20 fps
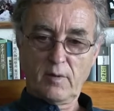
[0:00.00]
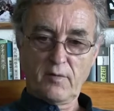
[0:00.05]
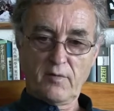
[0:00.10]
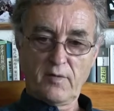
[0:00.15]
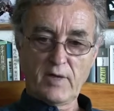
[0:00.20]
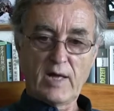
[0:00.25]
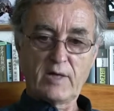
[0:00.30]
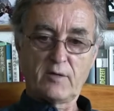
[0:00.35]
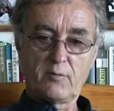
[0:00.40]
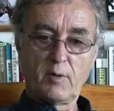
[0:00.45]

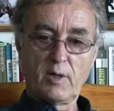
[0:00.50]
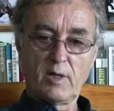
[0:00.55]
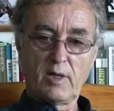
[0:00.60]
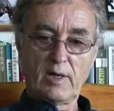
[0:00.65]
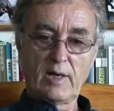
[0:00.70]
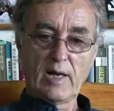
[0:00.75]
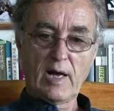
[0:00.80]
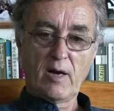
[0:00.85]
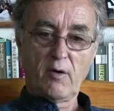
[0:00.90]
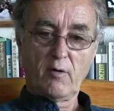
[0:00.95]
that
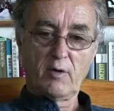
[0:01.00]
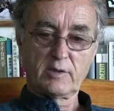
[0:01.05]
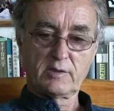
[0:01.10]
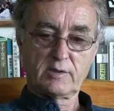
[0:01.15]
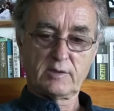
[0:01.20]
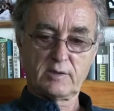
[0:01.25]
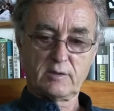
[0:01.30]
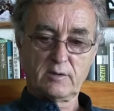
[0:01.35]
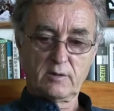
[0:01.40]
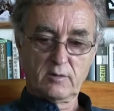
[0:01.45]
will allow
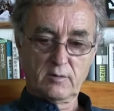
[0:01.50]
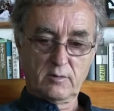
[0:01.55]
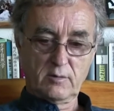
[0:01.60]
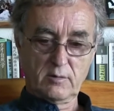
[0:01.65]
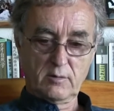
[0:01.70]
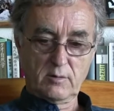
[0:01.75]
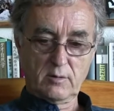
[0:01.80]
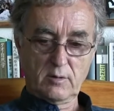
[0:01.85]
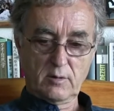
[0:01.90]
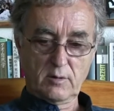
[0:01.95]
us
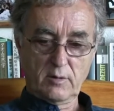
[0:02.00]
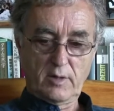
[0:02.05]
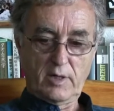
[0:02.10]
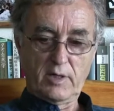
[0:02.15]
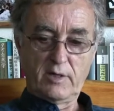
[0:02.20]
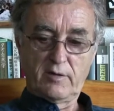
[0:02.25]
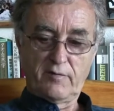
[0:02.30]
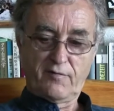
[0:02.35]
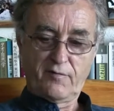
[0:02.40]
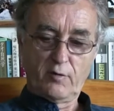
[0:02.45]

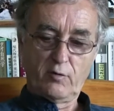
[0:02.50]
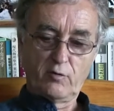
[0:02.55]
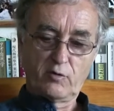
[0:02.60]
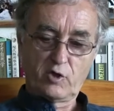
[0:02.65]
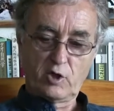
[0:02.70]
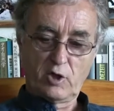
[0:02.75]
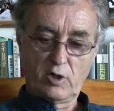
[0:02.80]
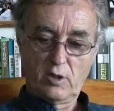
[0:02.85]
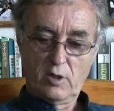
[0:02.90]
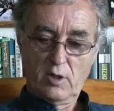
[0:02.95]
in the
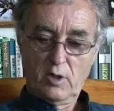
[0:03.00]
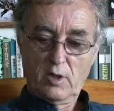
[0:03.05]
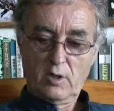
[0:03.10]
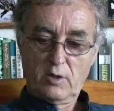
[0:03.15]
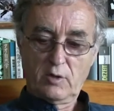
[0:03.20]
future